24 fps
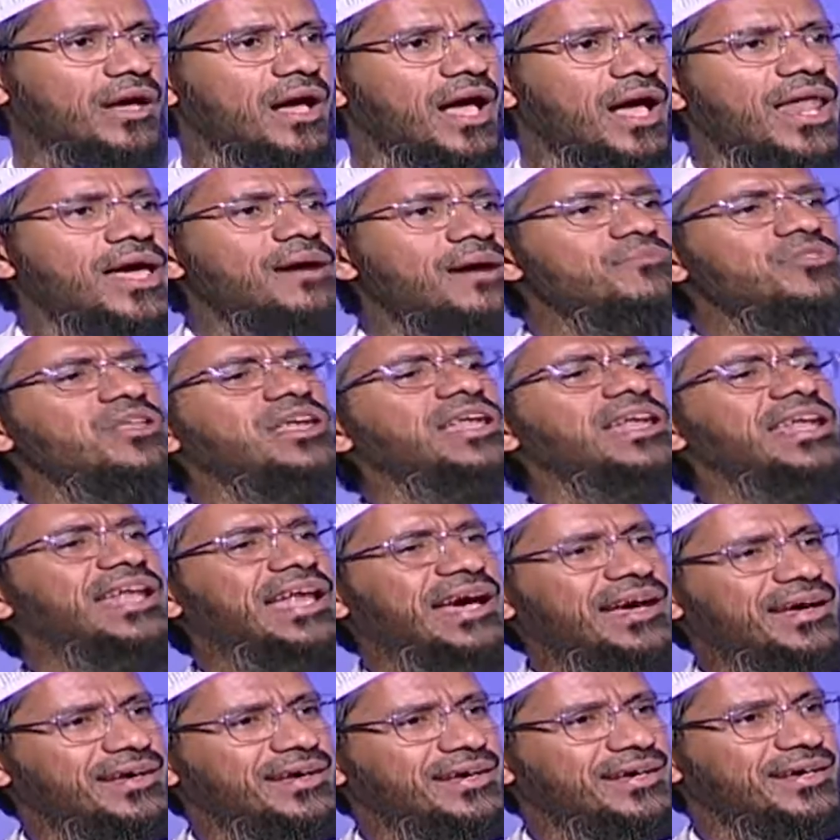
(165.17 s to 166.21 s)

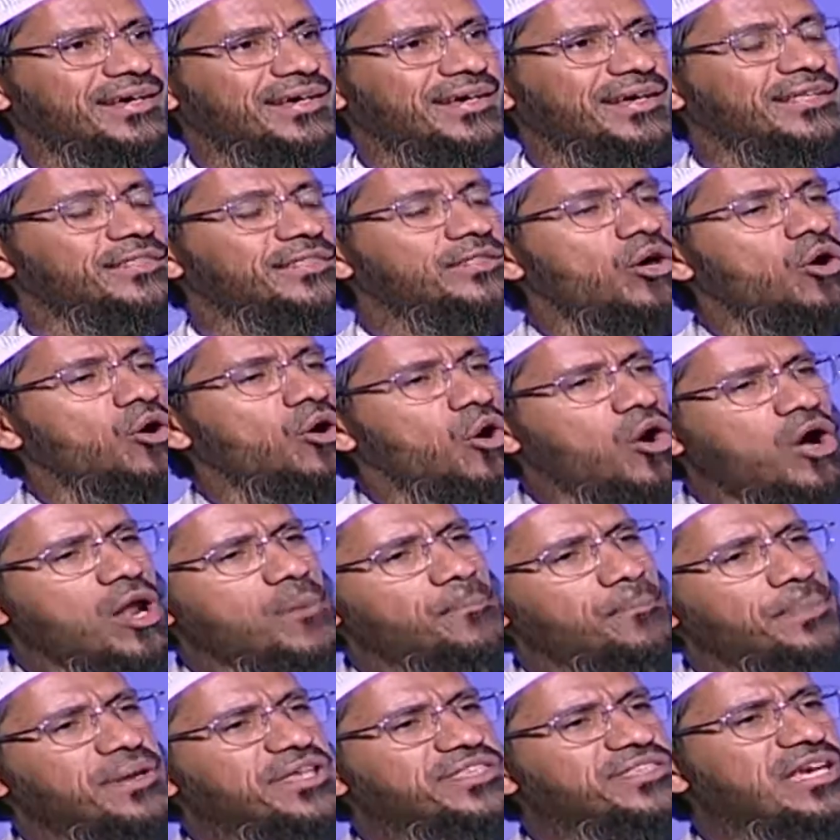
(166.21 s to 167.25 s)
Alhamdulillah, the
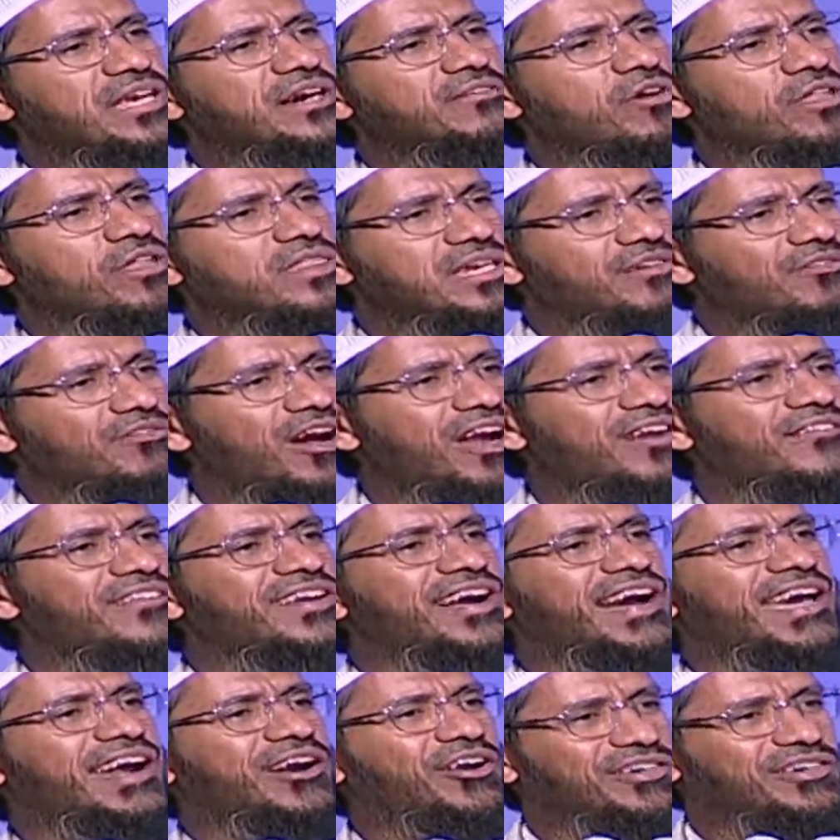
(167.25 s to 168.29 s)
whole picture was
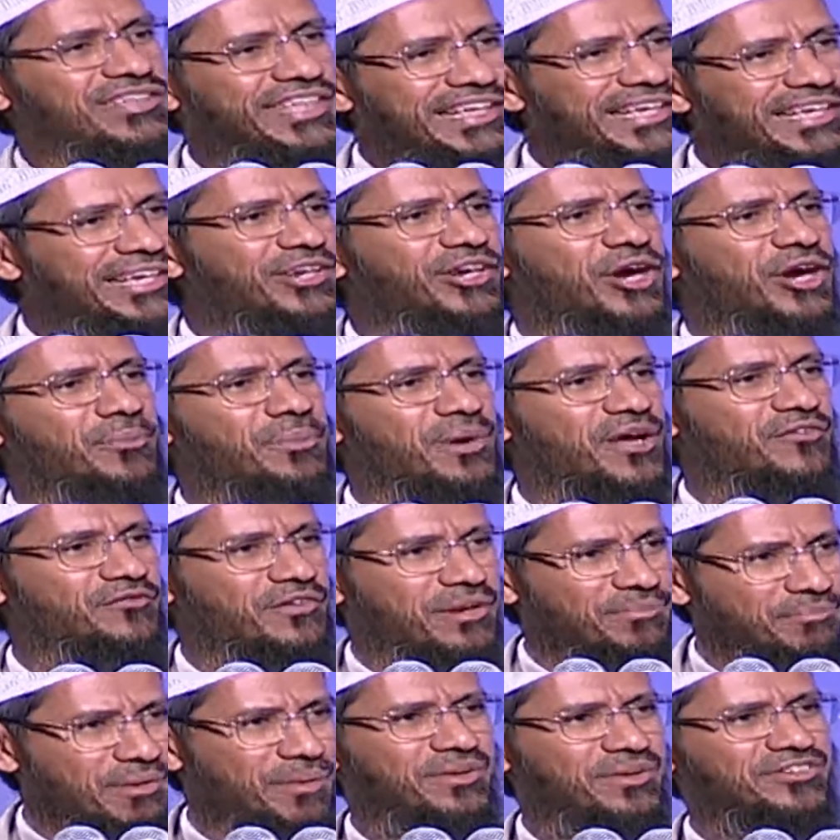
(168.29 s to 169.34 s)
revolving around the hero,
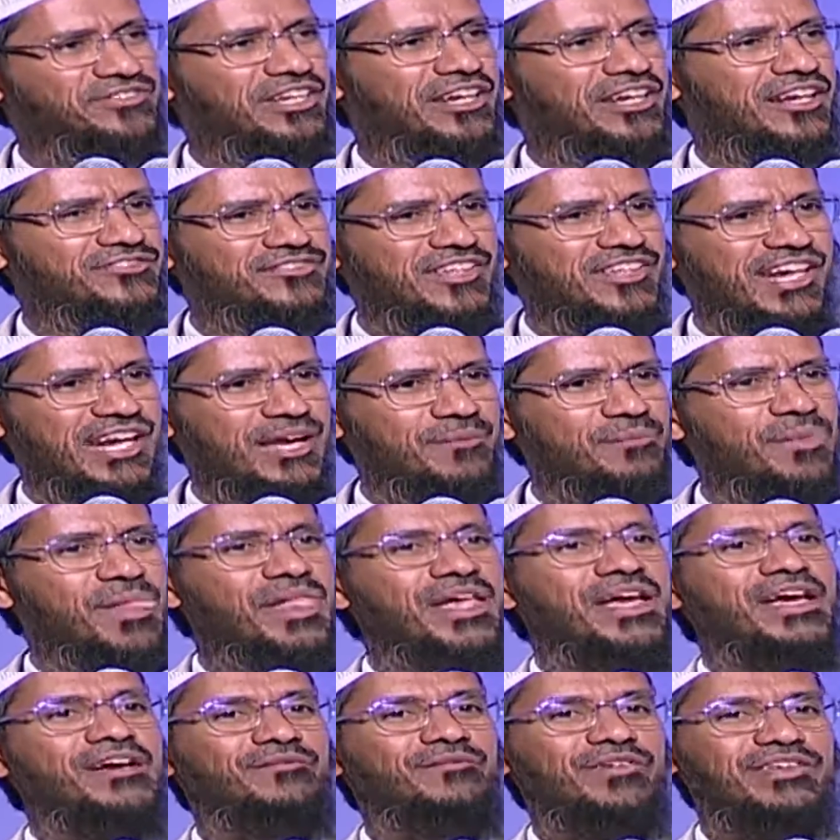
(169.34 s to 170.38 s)
Prophet Muhammad Sallallahu Alaihi
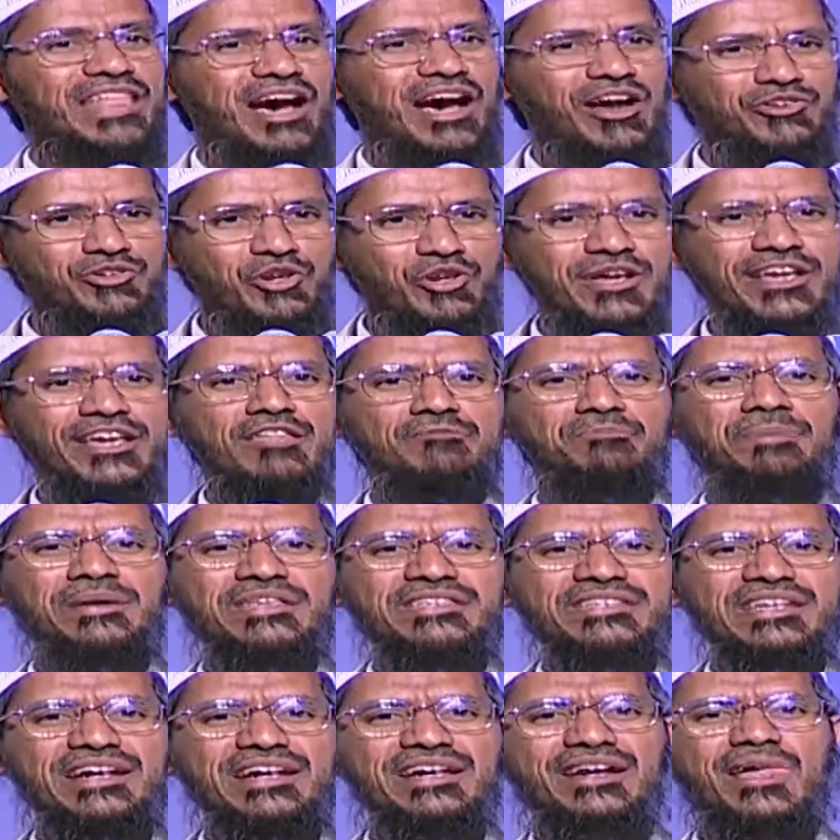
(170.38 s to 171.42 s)
Wasallam, without showing his
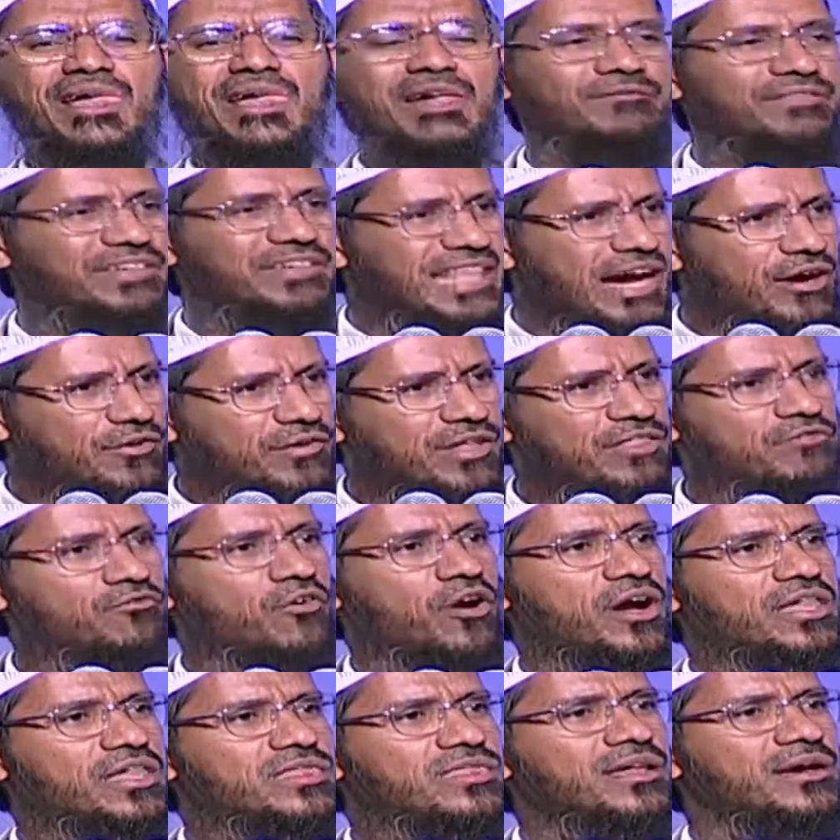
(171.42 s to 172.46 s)
picture, without his
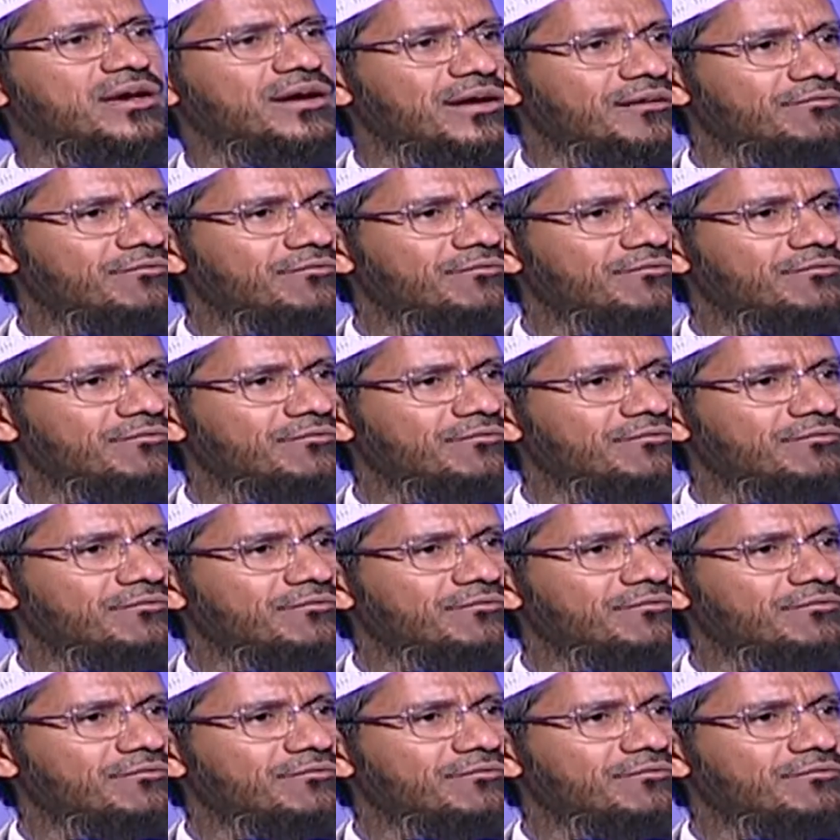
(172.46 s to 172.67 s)
voice.